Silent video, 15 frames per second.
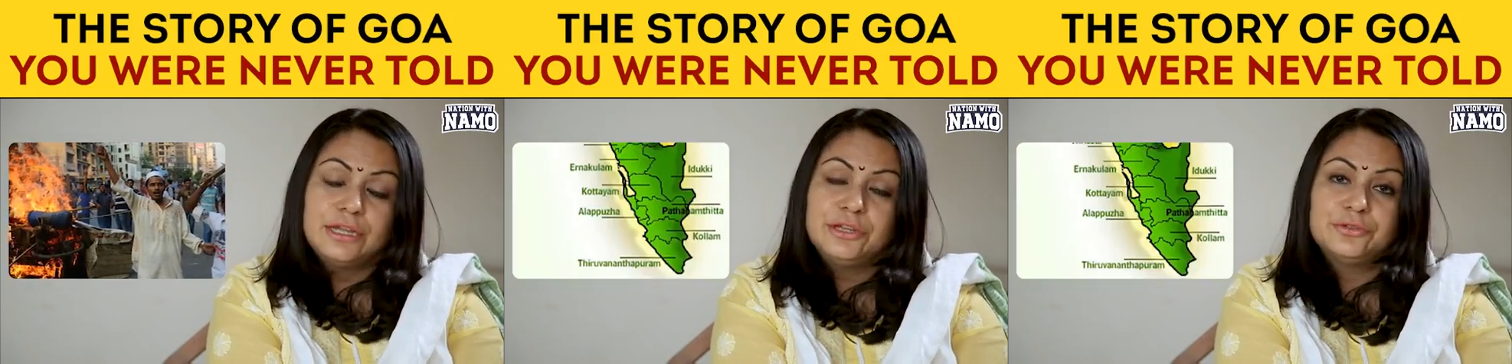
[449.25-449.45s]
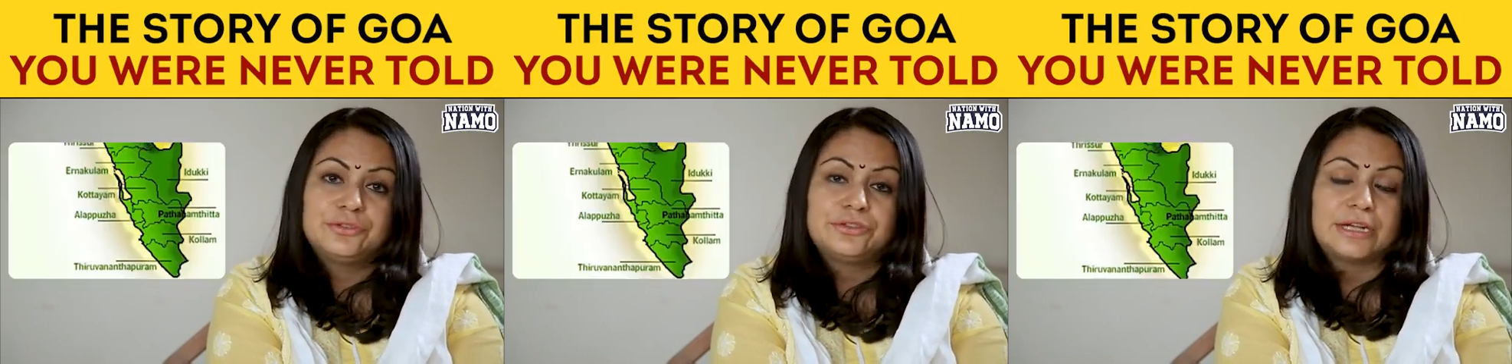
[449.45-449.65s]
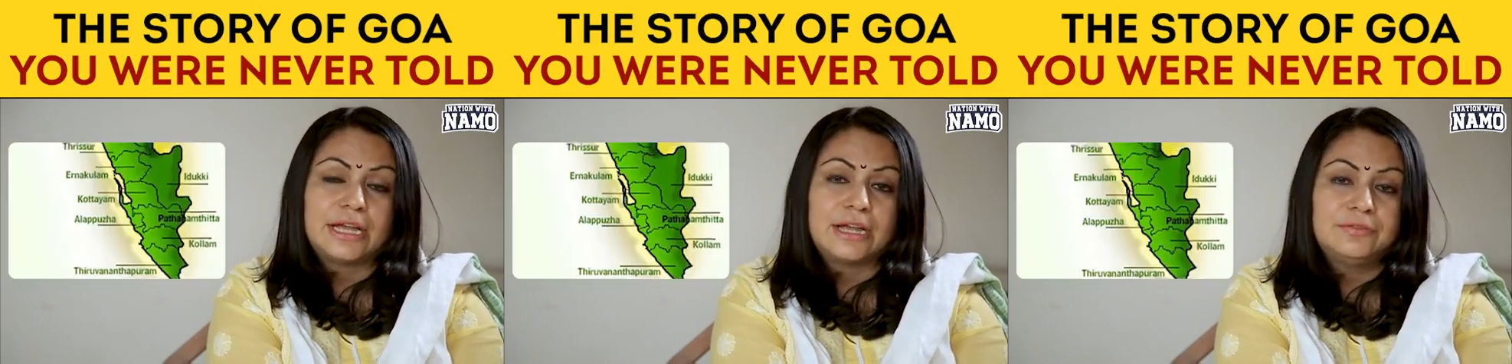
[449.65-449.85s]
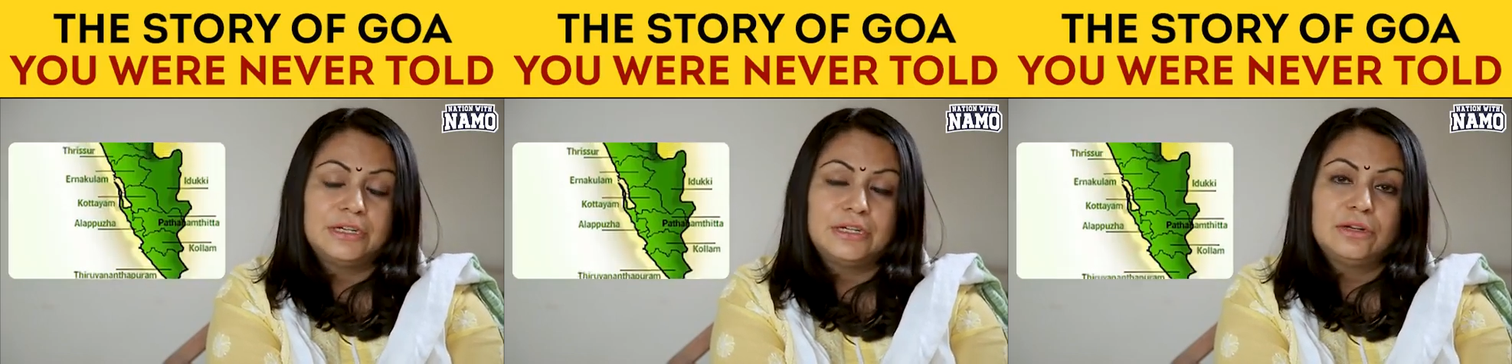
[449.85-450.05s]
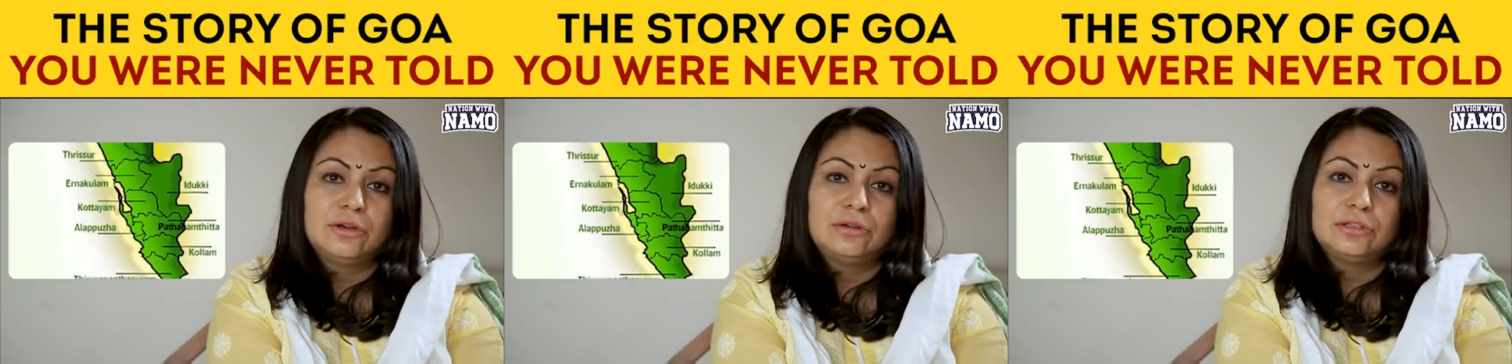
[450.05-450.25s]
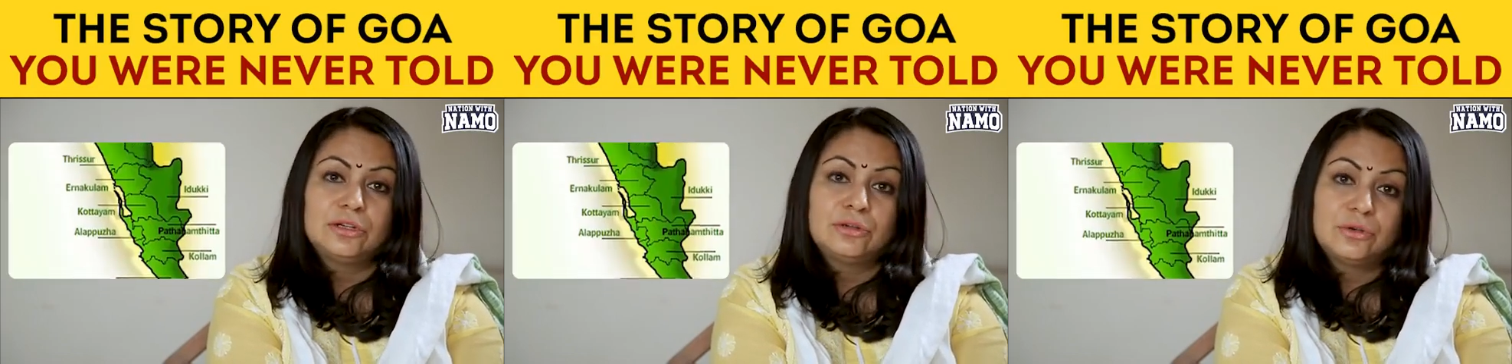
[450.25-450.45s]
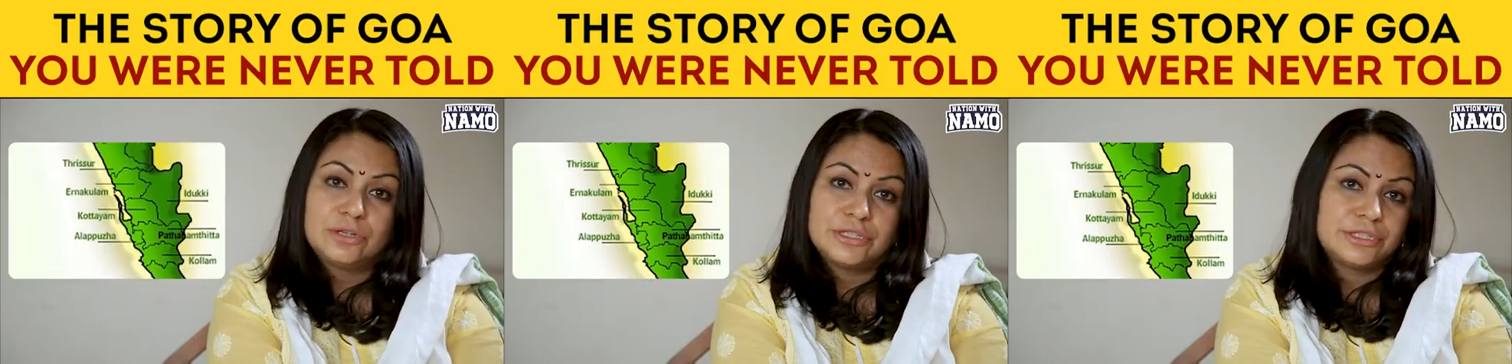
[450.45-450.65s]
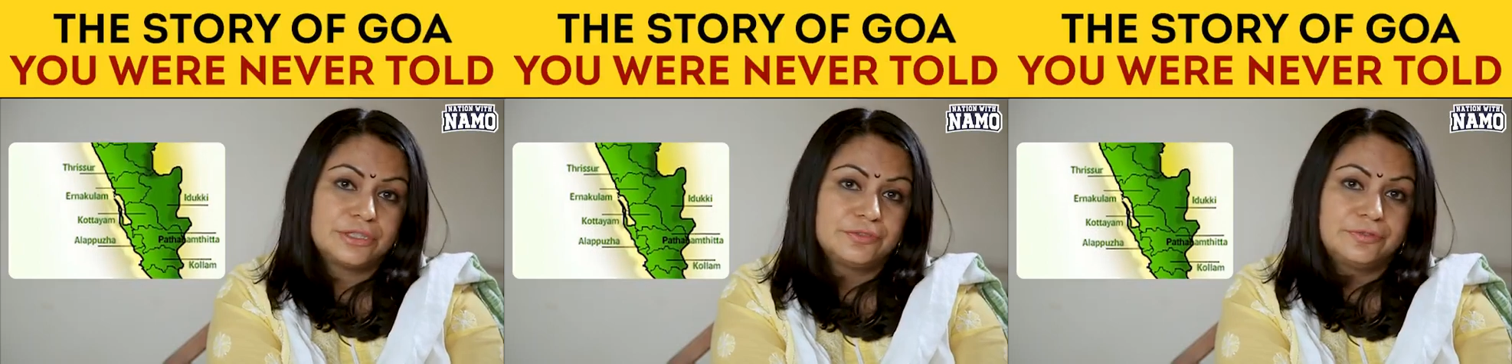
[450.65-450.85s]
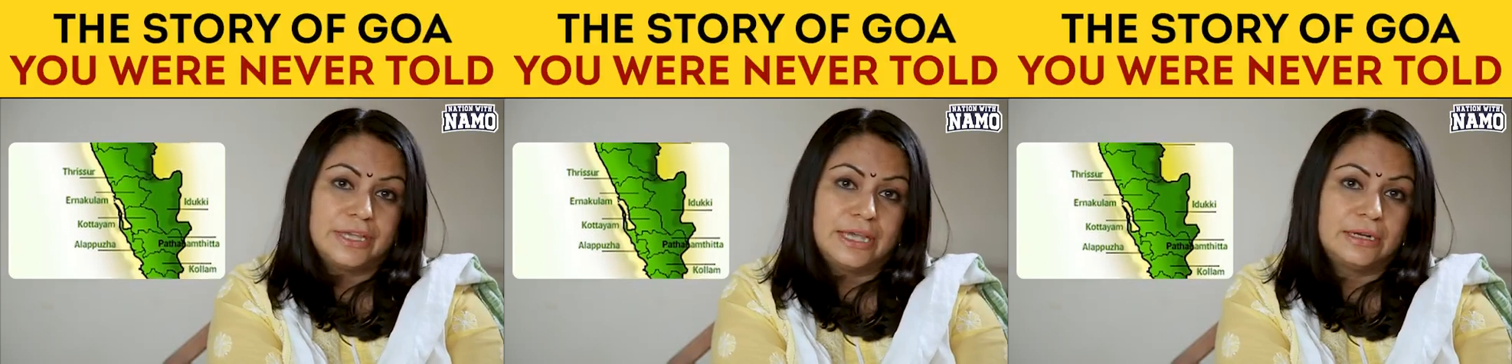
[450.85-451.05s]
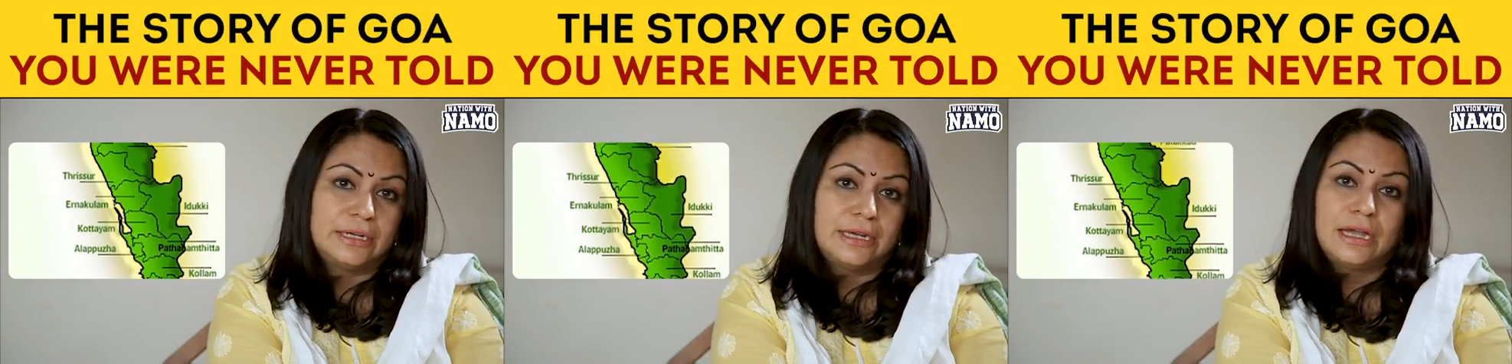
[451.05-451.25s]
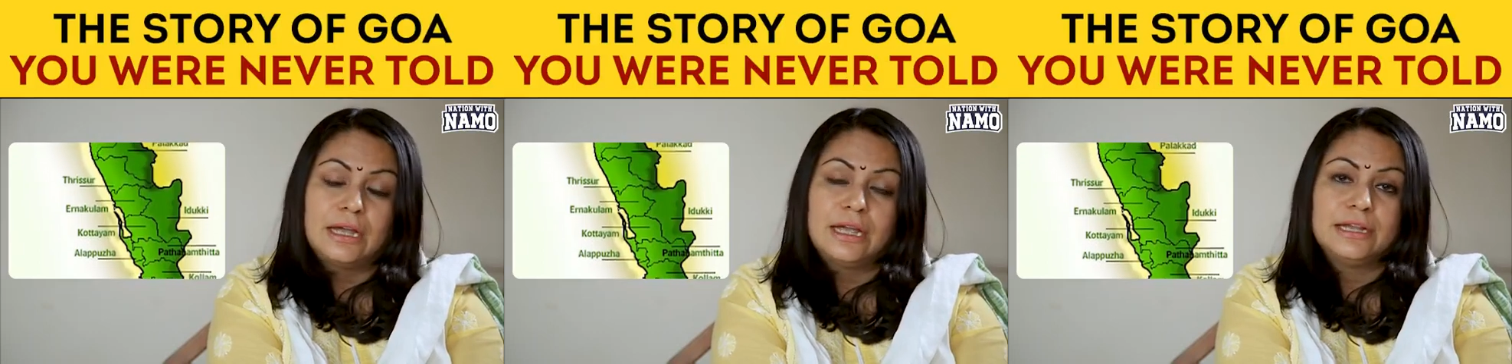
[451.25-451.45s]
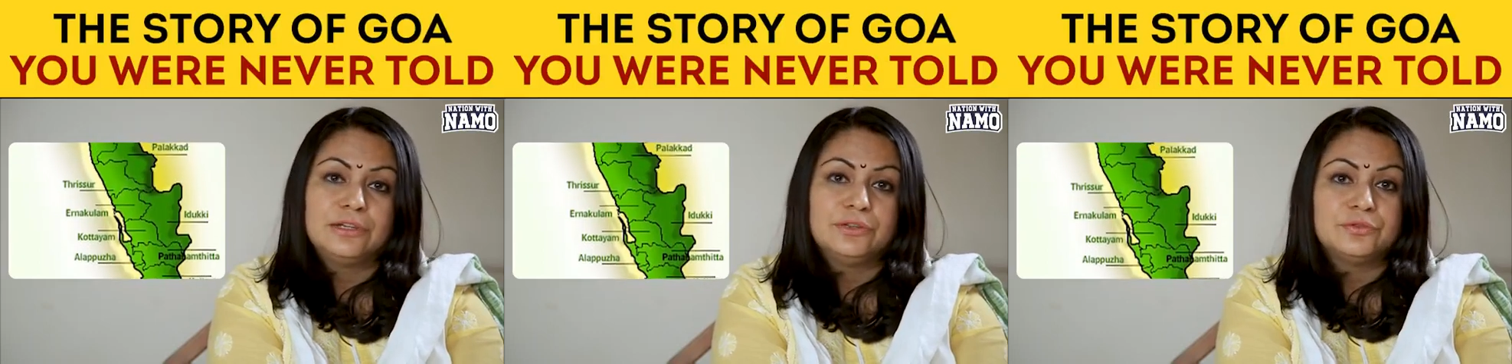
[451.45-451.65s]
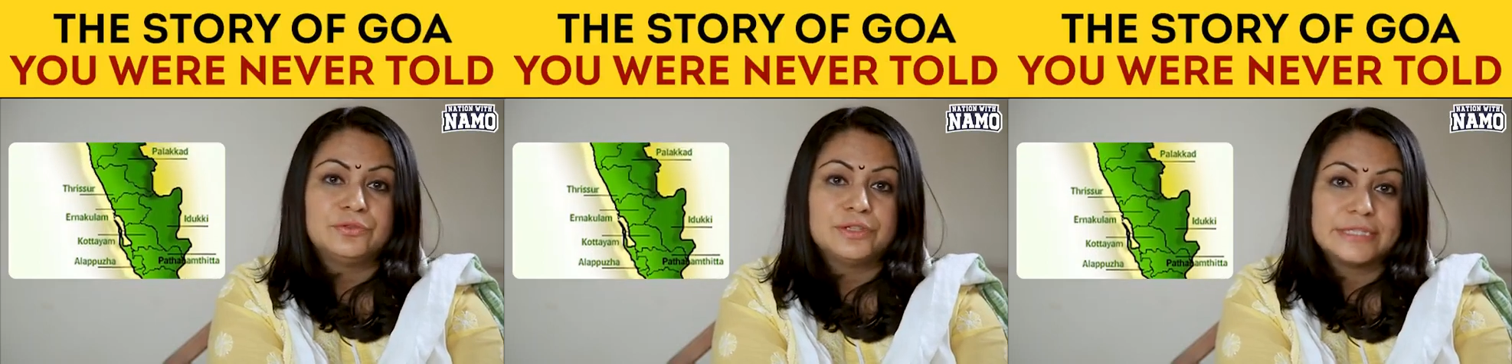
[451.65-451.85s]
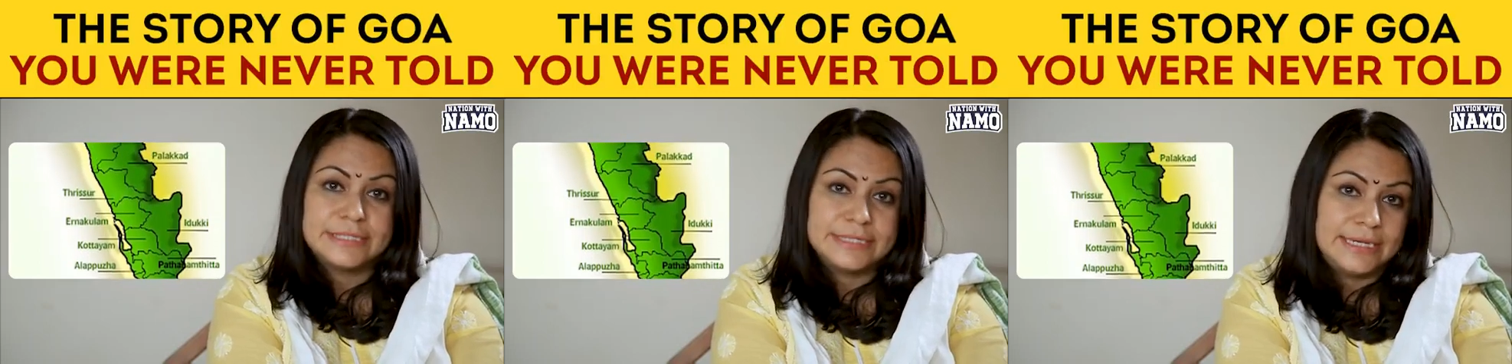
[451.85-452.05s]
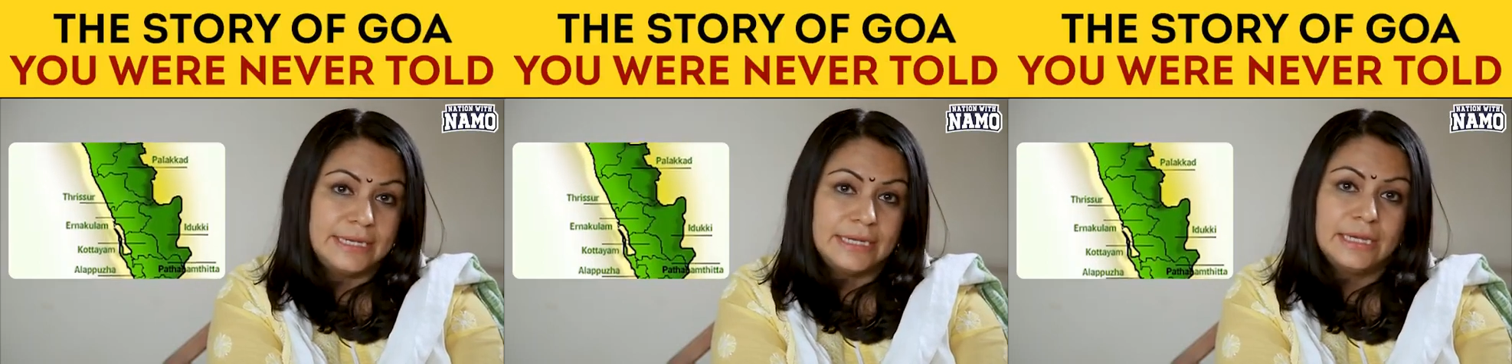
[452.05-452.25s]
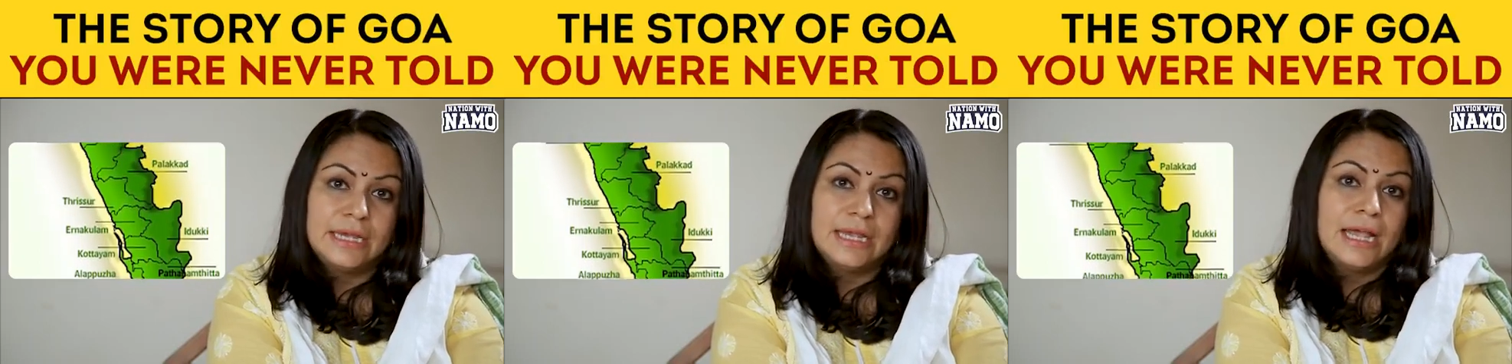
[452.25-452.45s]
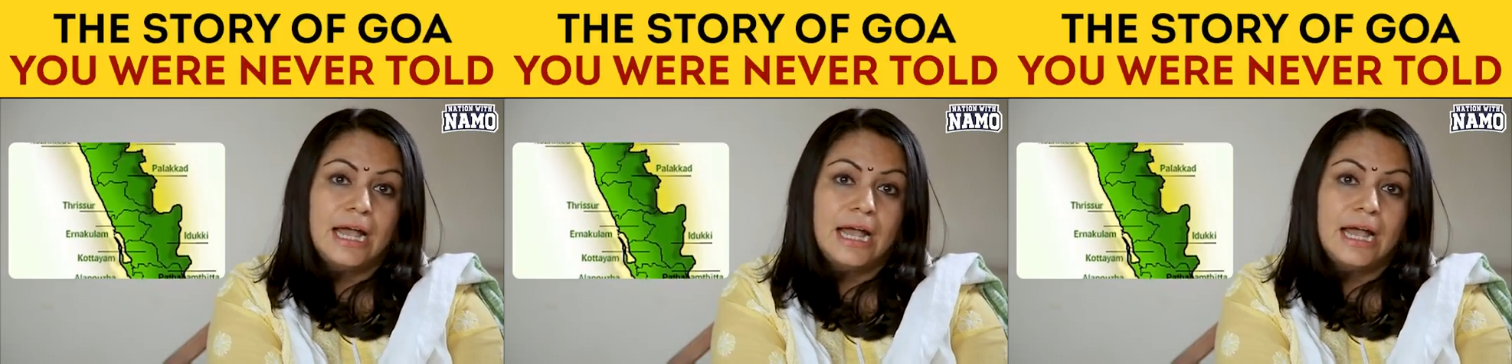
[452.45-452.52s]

You travel along the coast of Kerala and you will see